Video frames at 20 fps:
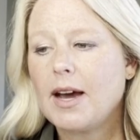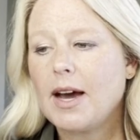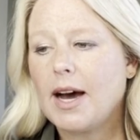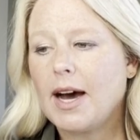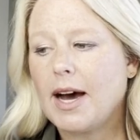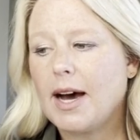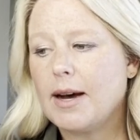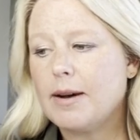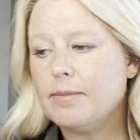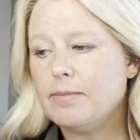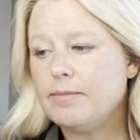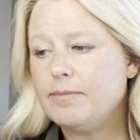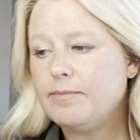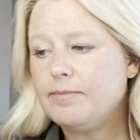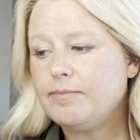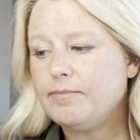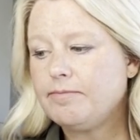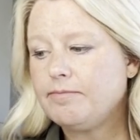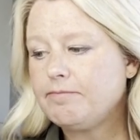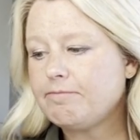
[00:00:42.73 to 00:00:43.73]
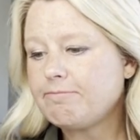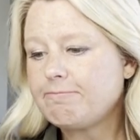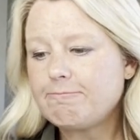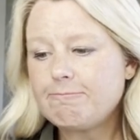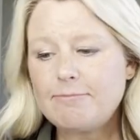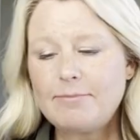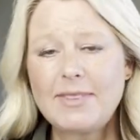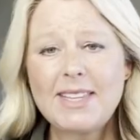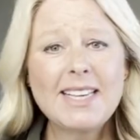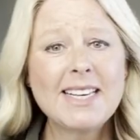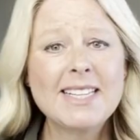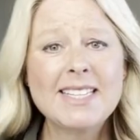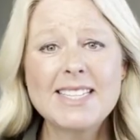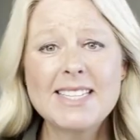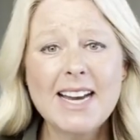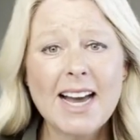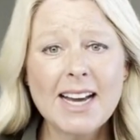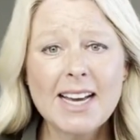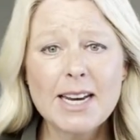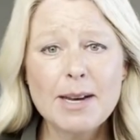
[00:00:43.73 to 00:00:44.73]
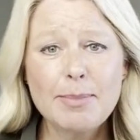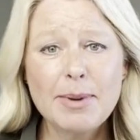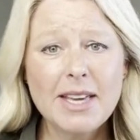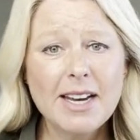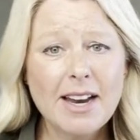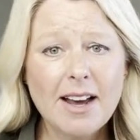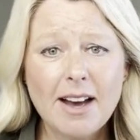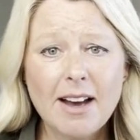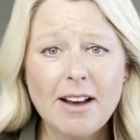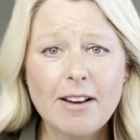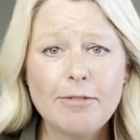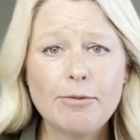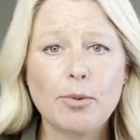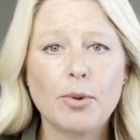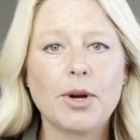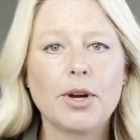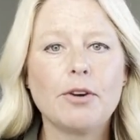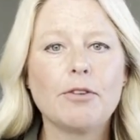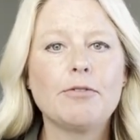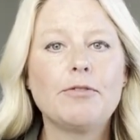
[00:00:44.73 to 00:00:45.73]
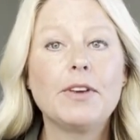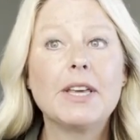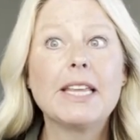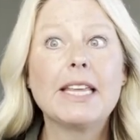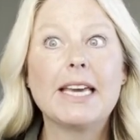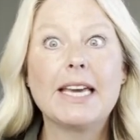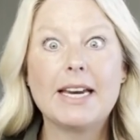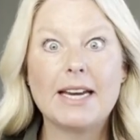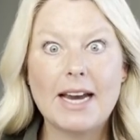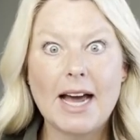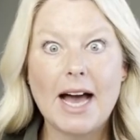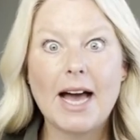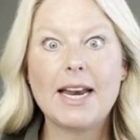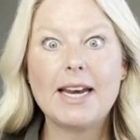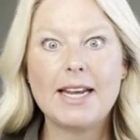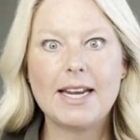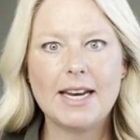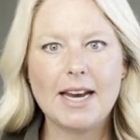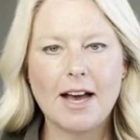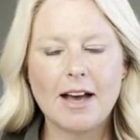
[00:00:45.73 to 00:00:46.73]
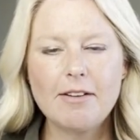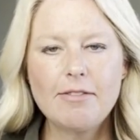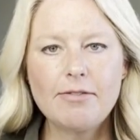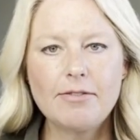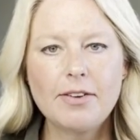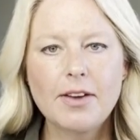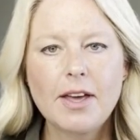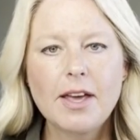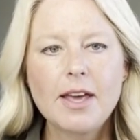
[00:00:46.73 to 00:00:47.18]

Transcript: it's not going to be enough, or you're feeling not enough,